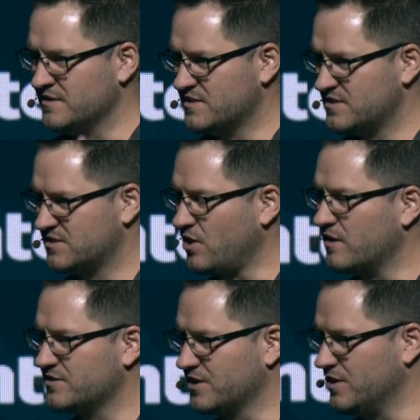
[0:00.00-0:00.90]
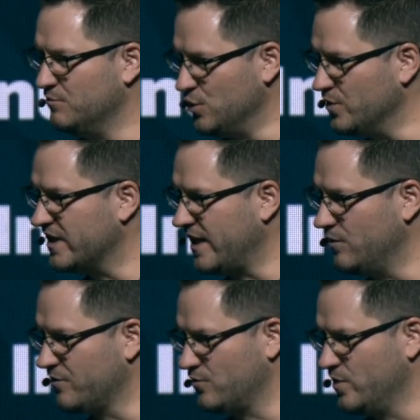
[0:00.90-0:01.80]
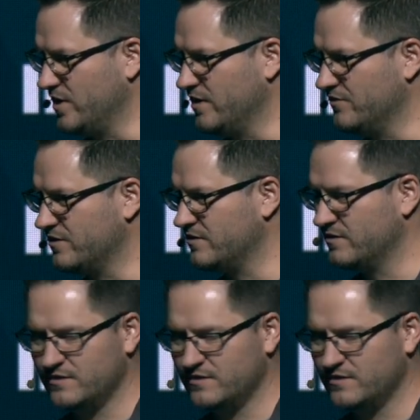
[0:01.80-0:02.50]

start to communicate with one another